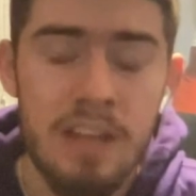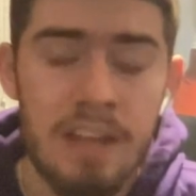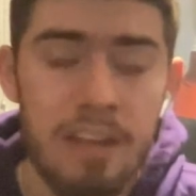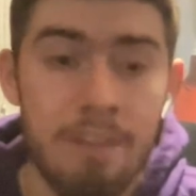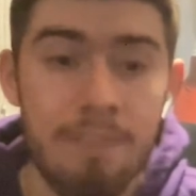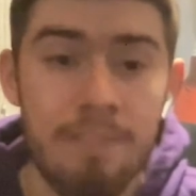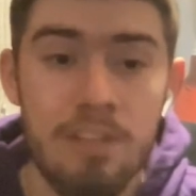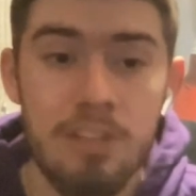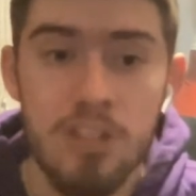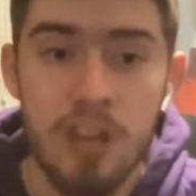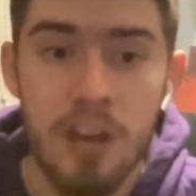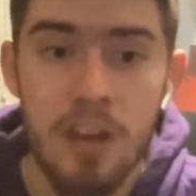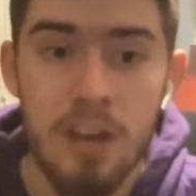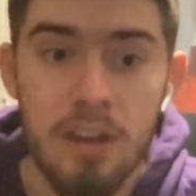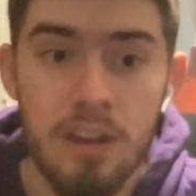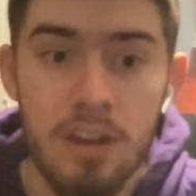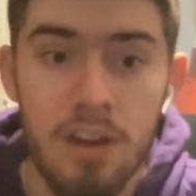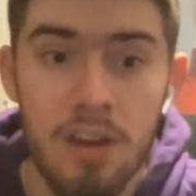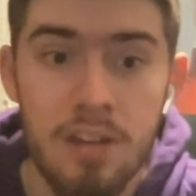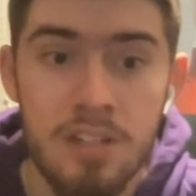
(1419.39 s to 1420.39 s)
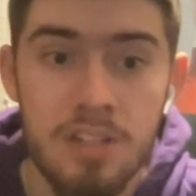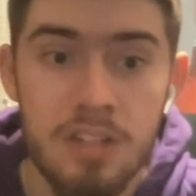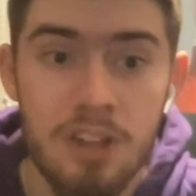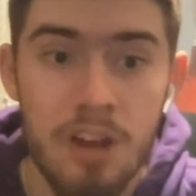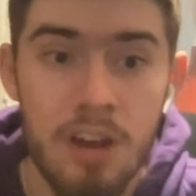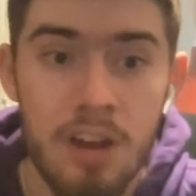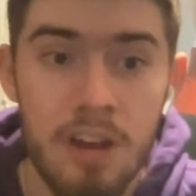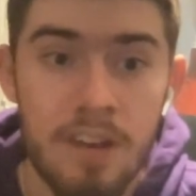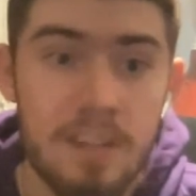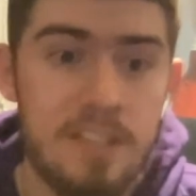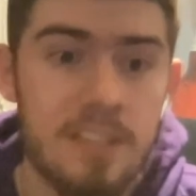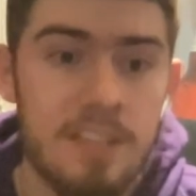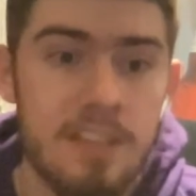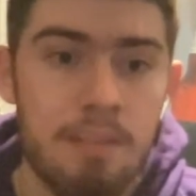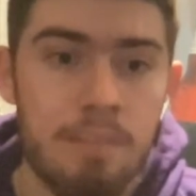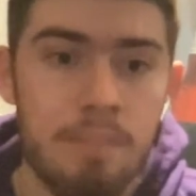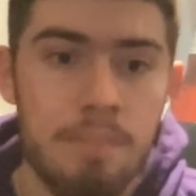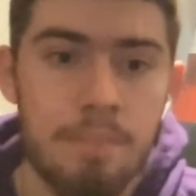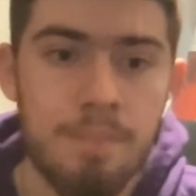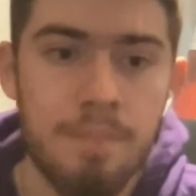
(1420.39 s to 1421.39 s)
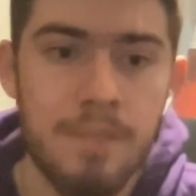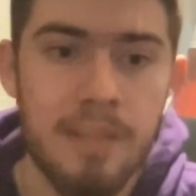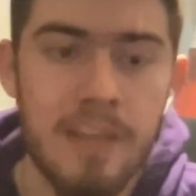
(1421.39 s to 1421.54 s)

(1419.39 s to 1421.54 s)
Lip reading: even John Conchar in some